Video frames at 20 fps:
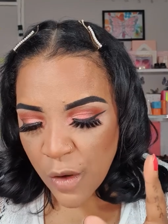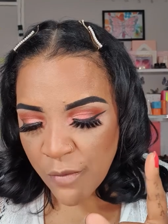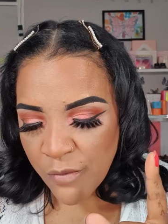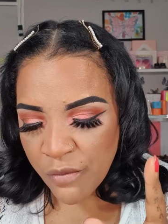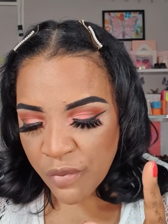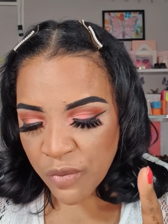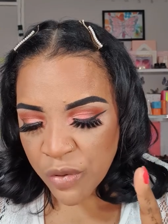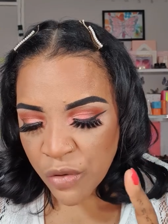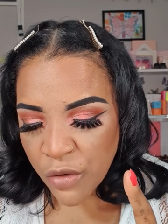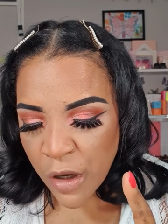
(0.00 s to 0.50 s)

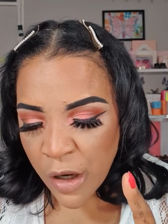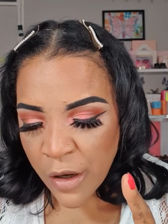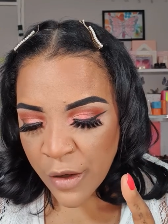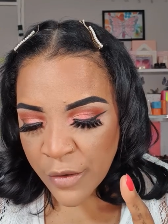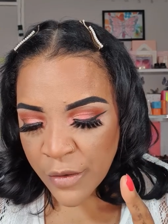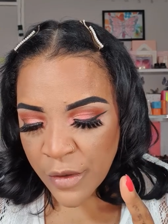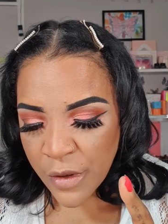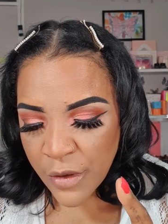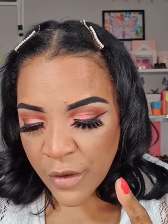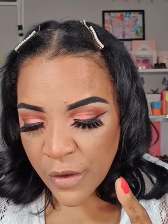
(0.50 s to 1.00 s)
Pro
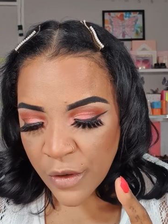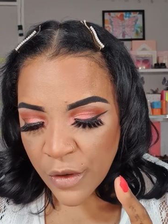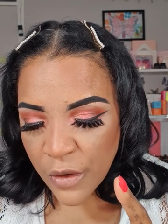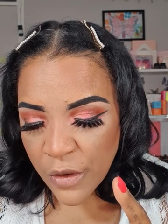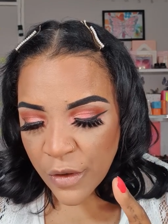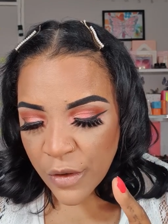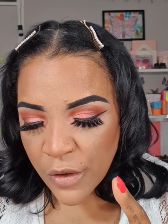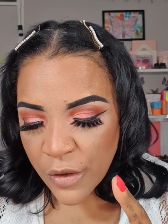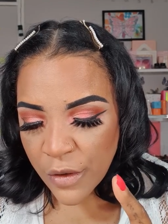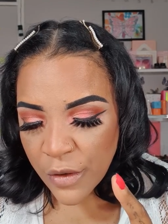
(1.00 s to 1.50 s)

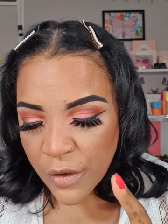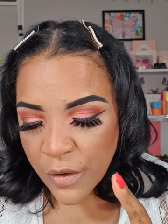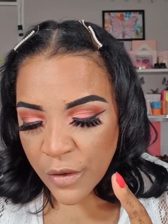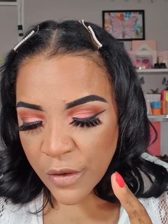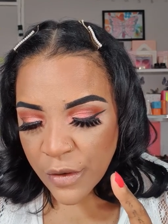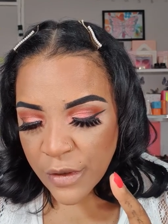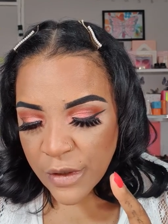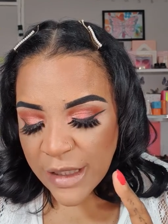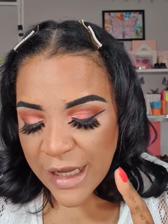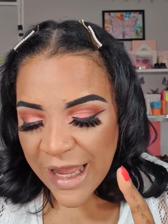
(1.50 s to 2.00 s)

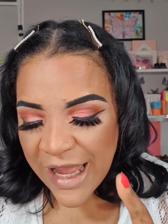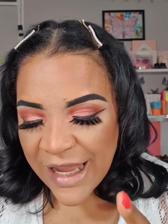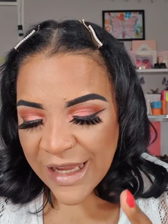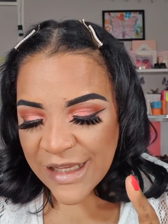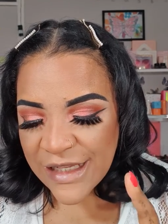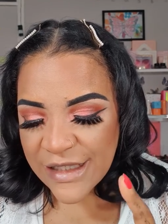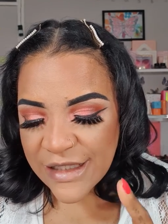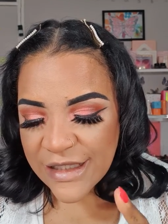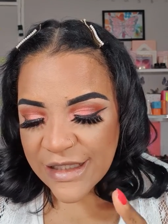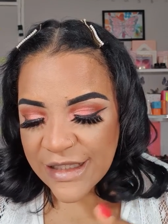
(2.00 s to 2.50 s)

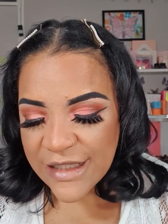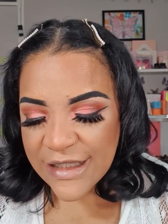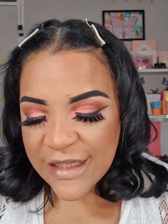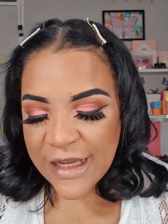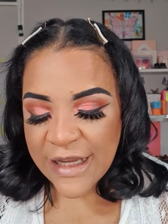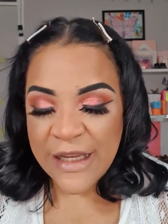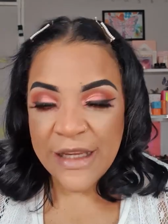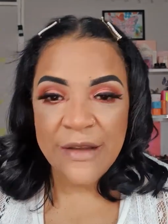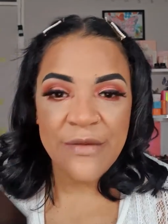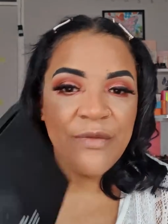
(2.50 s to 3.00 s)

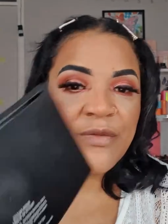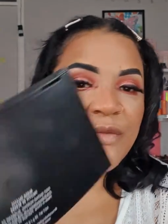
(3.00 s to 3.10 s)
8C.